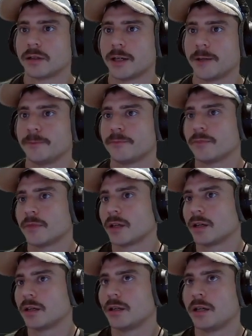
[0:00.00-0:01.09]
Okay,
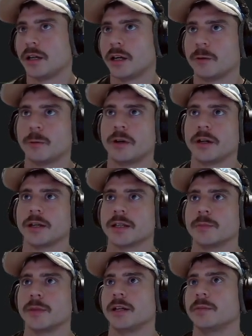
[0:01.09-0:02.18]
here we want to get as
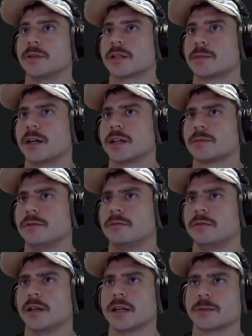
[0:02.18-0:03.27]
many images as possible.
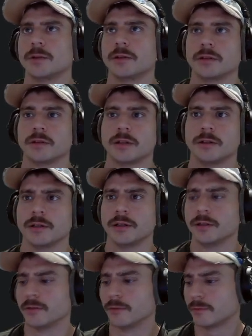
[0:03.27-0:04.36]
I guess we can only
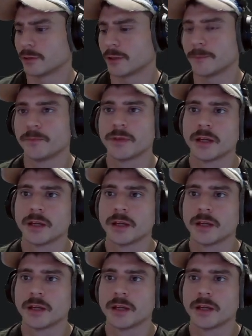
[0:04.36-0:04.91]
do 4.